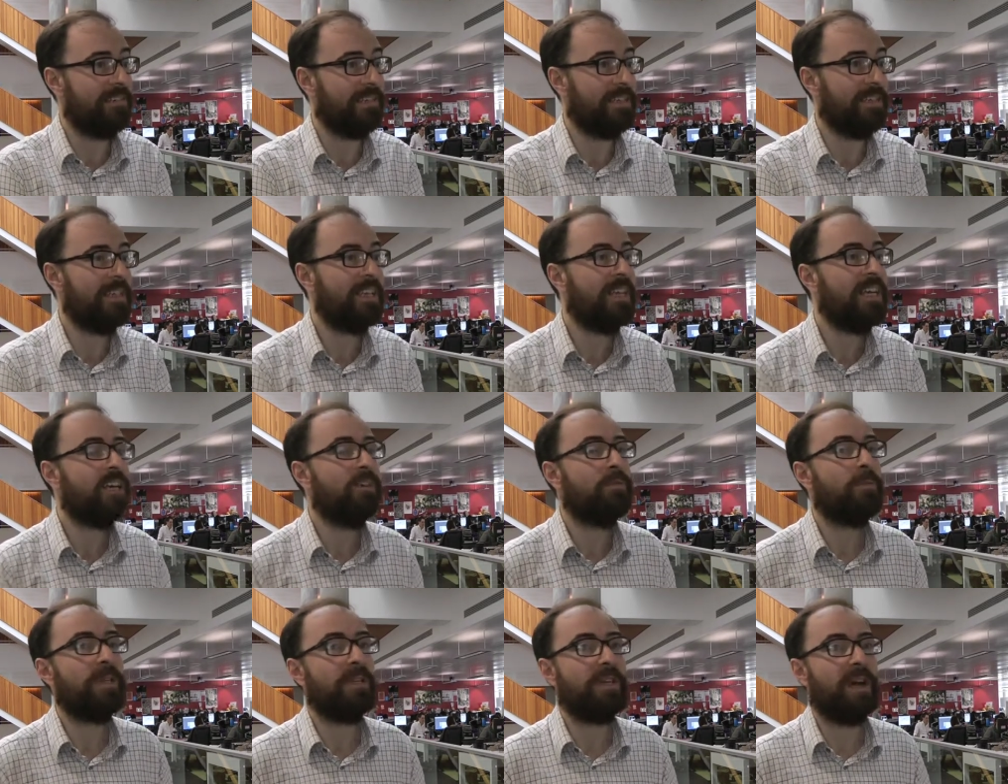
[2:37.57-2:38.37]
And
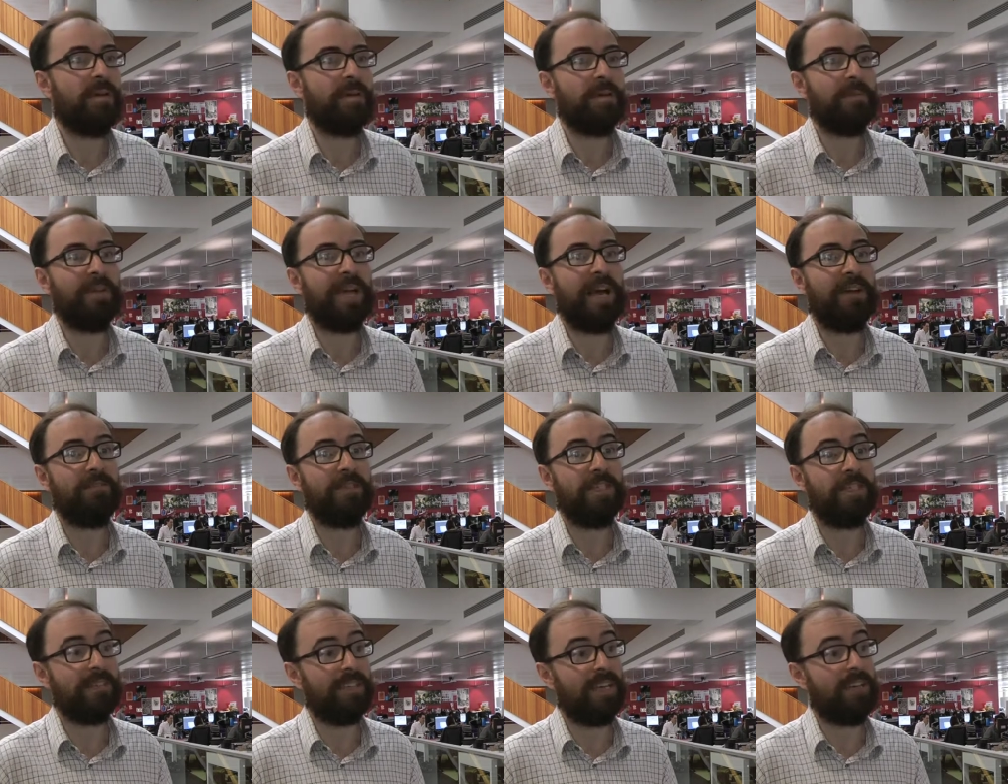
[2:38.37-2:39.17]
we, I mean, we have
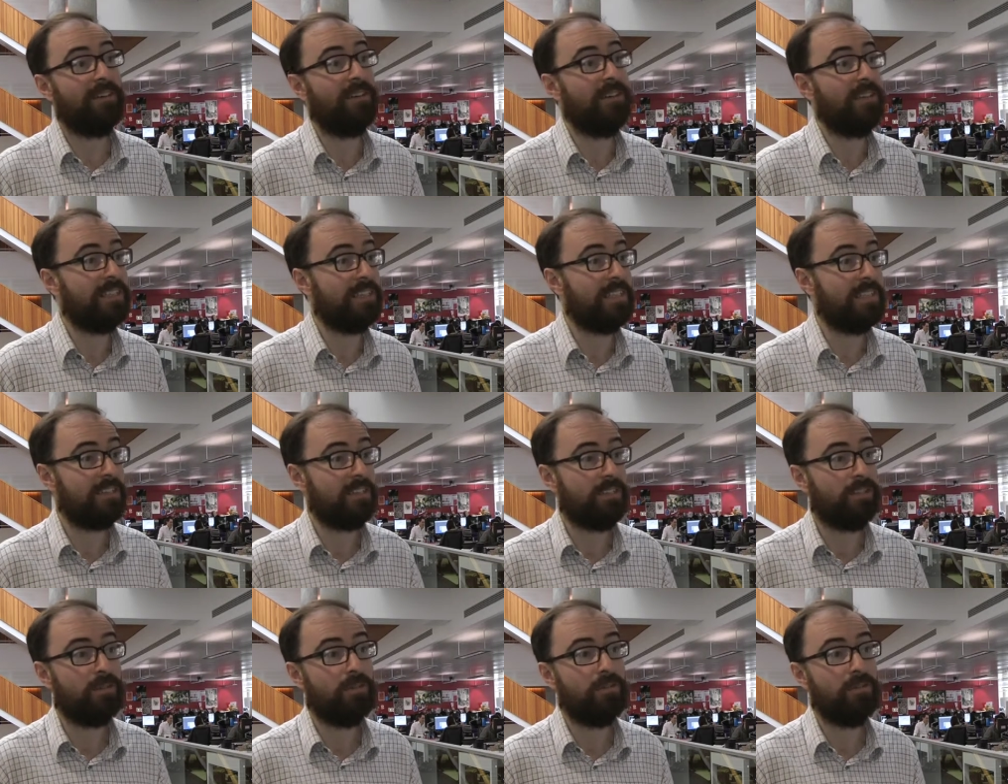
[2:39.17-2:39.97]
new technologies
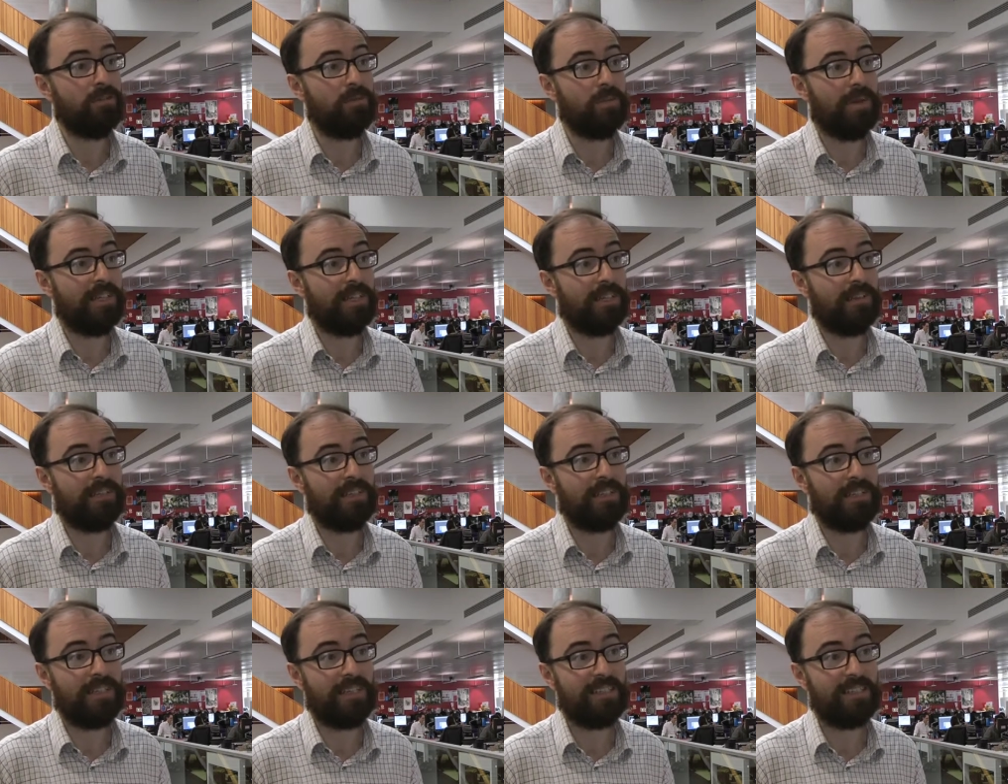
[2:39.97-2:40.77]
and tools, but I don't
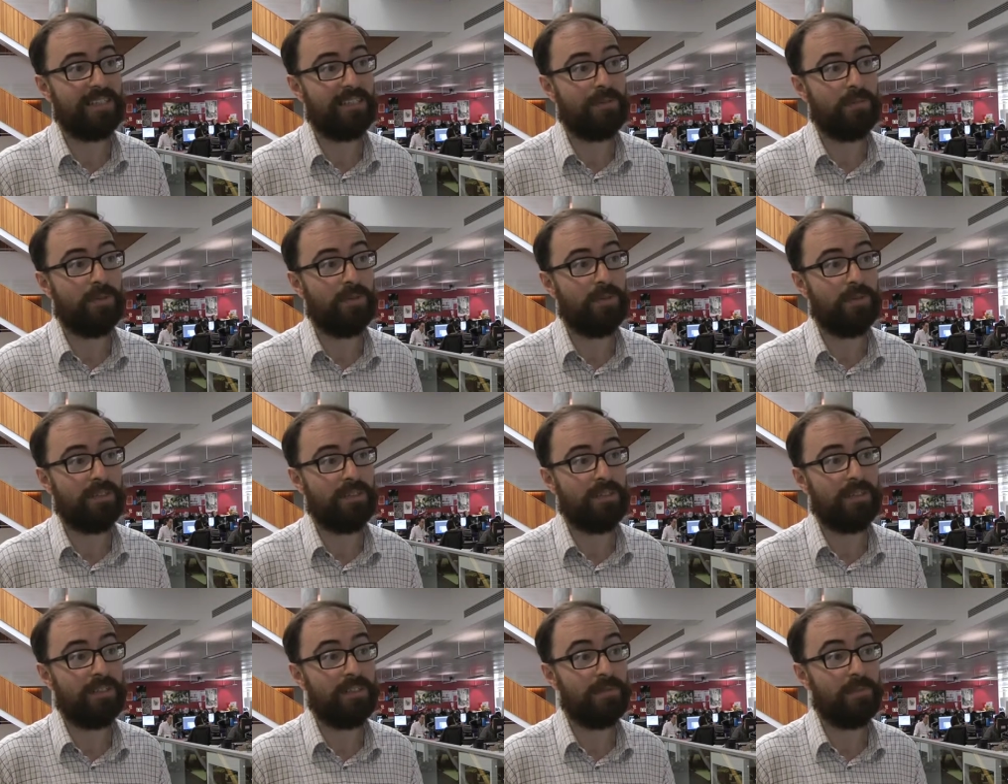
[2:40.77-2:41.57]
think that's as
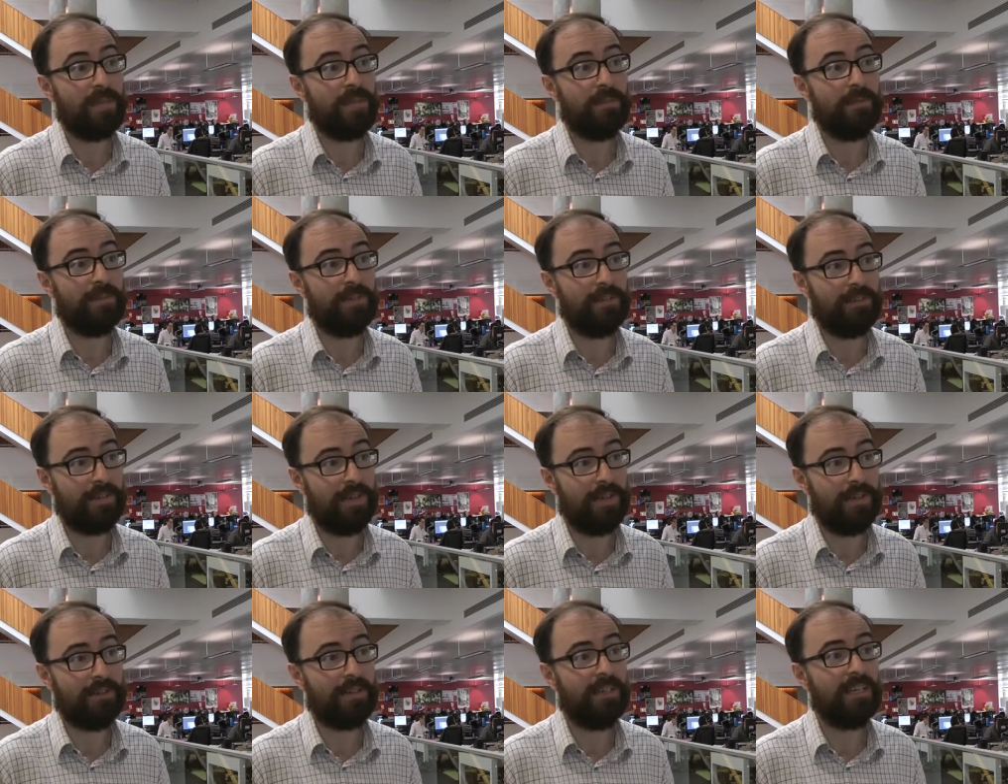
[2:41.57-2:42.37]
important as people who
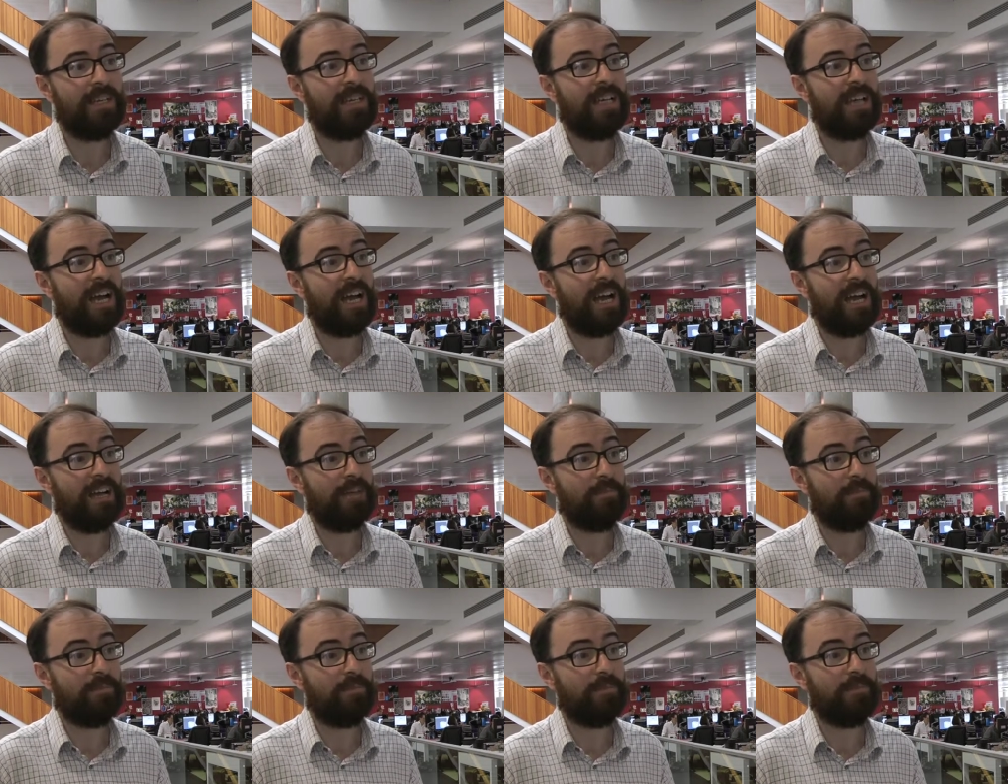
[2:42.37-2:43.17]
know,
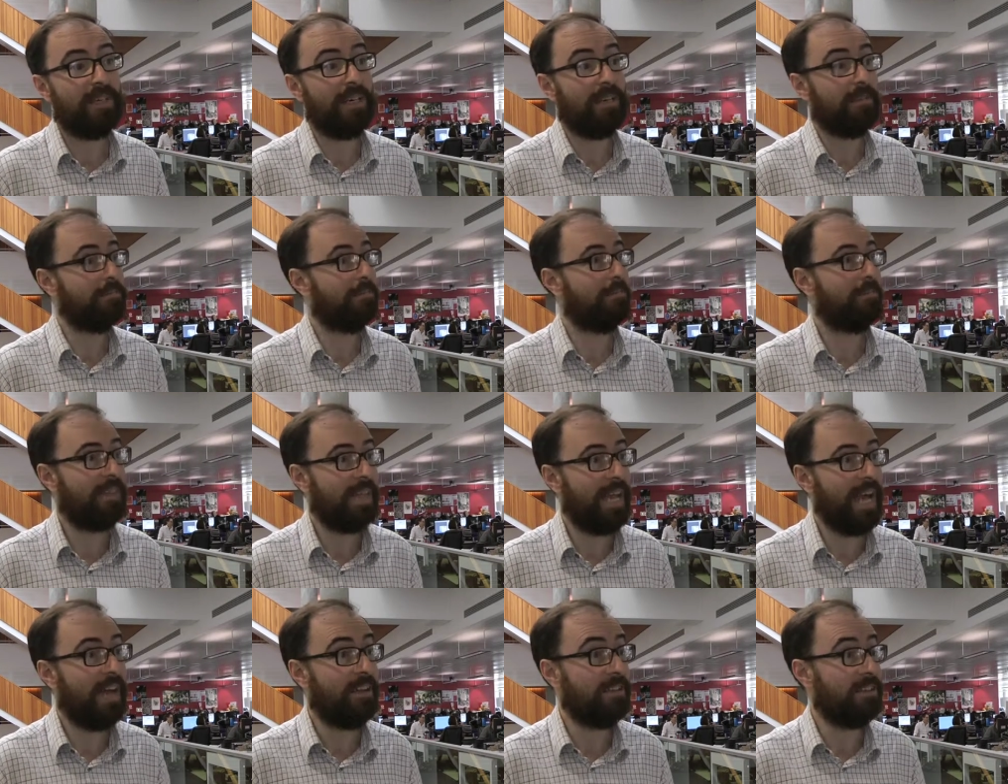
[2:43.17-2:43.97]
um, you know,
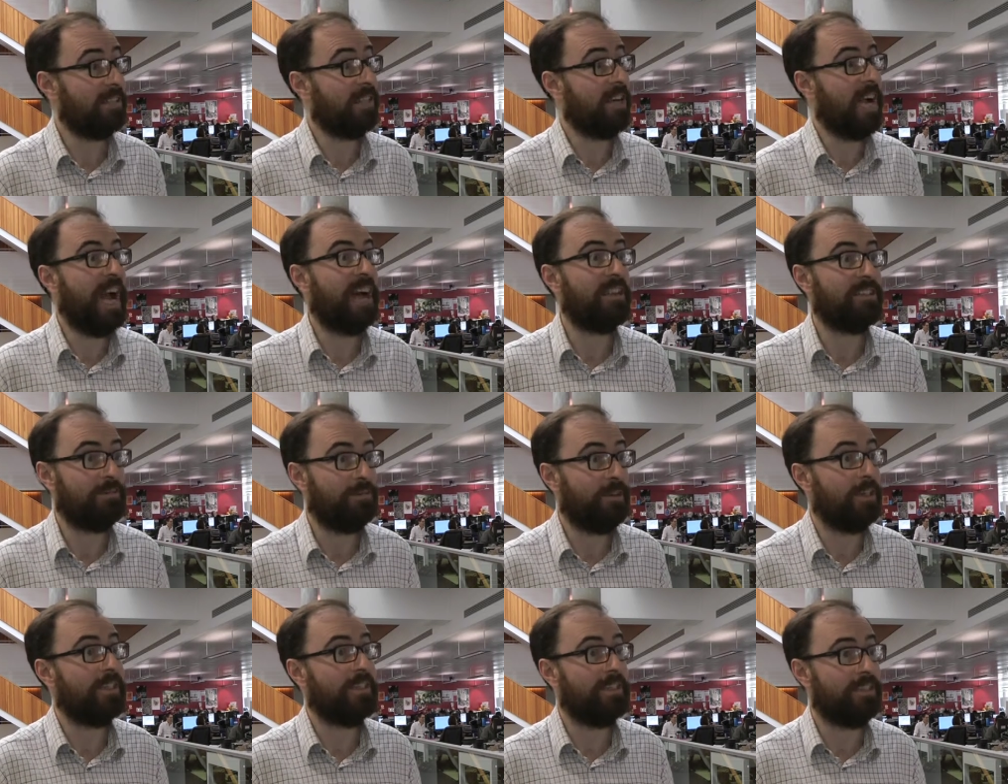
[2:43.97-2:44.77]
how to how to
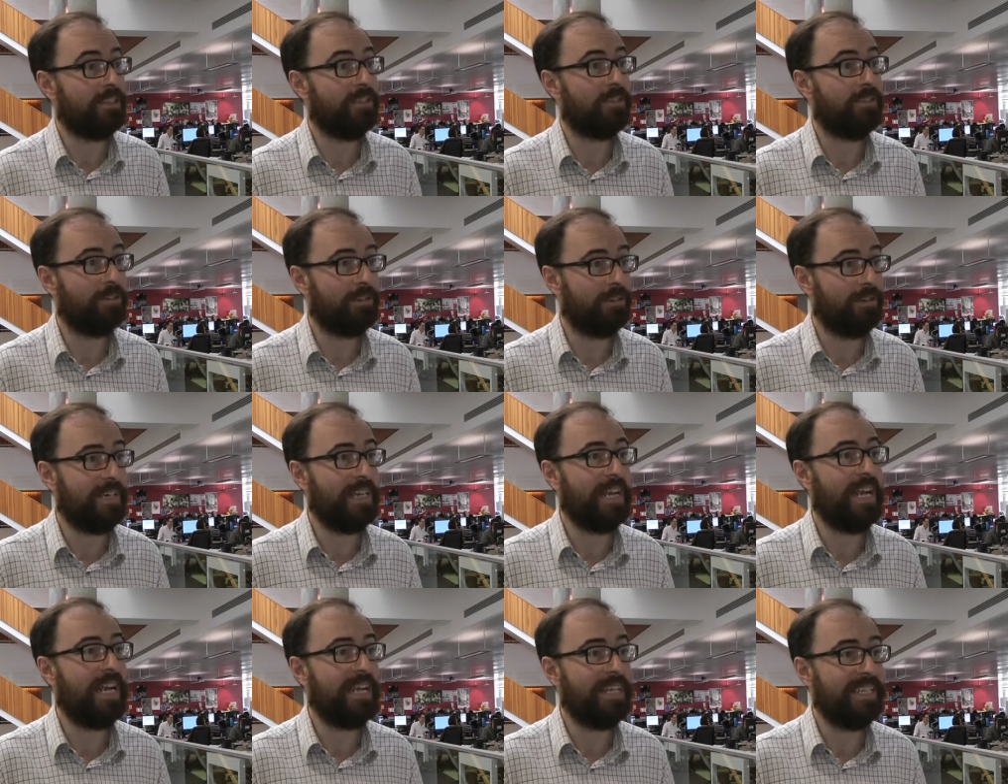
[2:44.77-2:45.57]
find a good
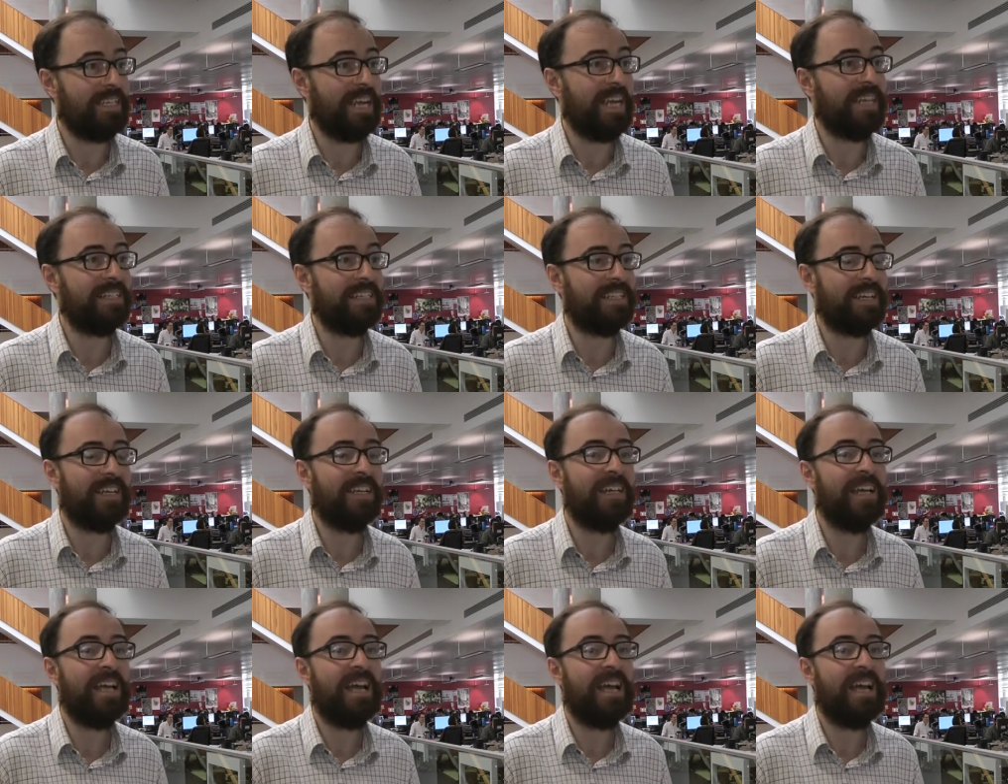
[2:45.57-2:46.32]
story in data.